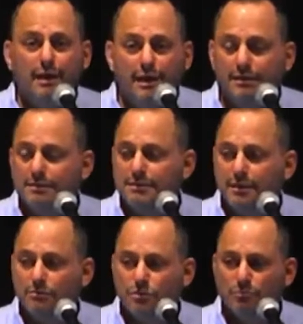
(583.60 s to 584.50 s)

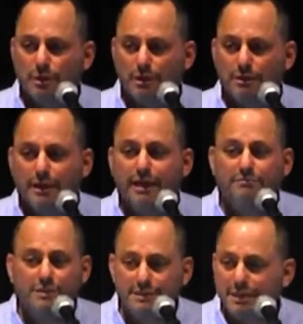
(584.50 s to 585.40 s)
indistinguishable. They have
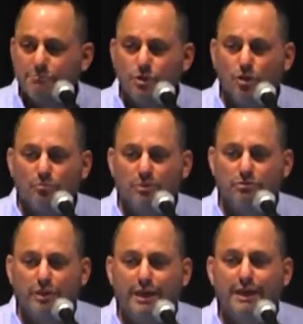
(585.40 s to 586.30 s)
the same
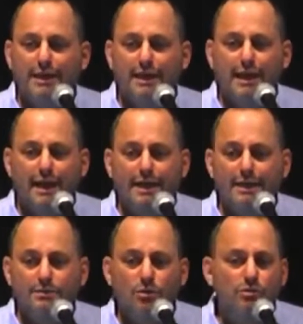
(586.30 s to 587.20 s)
geometry, and I
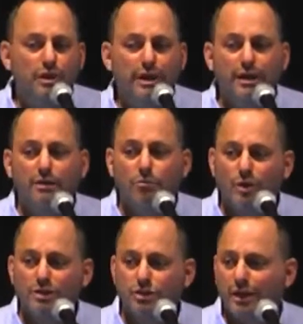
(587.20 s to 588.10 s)
don't care
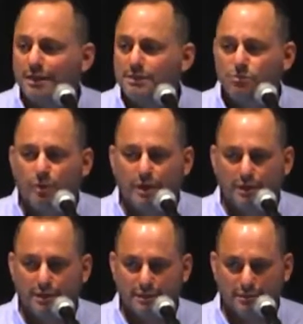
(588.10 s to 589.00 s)
which gets where,
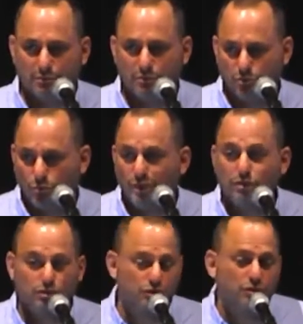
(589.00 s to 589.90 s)
to
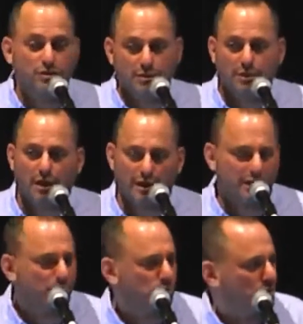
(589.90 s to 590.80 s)
which
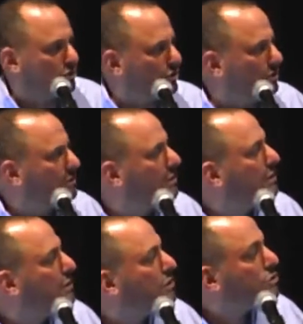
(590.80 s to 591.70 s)
target position.
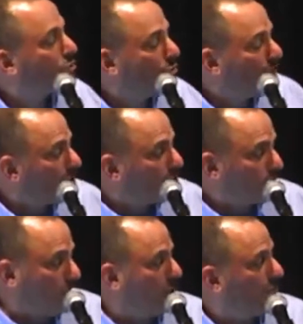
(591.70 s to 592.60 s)
So we are not
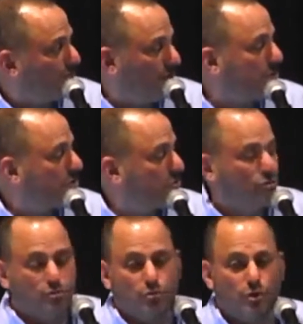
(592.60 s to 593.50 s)
the first
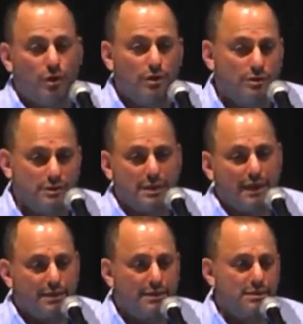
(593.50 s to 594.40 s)
to
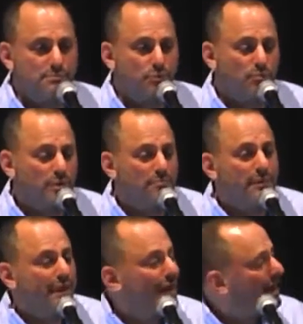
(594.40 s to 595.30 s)
study this problem,
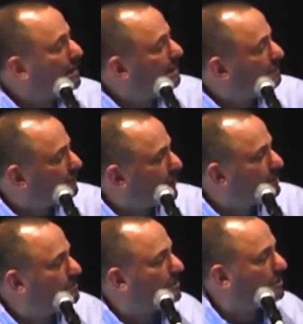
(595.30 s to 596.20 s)
and in
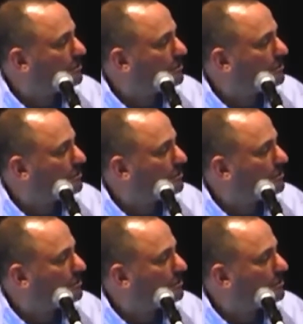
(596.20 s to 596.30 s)
fact, the